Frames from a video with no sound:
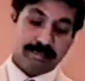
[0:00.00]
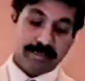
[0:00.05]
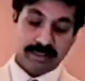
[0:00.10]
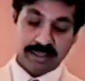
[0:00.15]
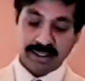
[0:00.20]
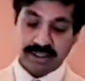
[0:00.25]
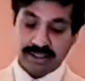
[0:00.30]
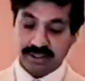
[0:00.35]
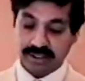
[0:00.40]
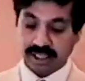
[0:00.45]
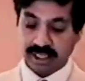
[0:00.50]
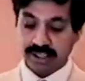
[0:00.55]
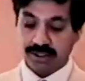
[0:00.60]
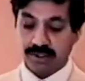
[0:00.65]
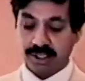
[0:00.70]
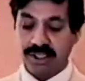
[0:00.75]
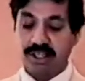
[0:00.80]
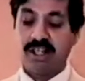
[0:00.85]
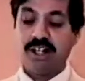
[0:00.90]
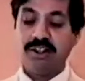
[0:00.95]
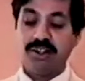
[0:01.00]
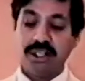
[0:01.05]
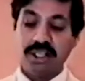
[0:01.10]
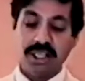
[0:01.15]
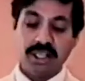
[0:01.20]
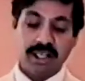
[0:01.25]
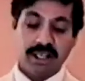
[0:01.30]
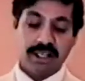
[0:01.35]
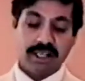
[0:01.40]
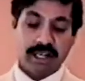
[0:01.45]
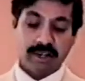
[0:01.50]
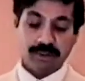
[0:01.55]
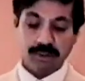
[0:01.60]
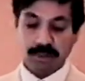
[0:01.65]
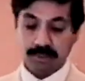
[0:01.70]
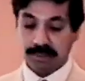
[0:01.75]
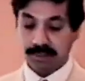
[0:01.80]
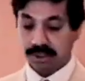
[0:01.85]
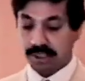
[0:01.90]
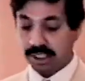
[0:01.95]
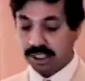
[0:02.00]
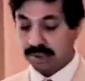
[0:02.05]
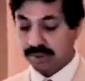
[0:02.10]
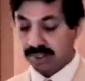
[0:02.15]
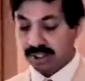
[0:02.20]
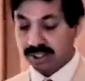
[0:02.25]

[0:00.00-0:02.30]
It's the other way around here, and we believe it's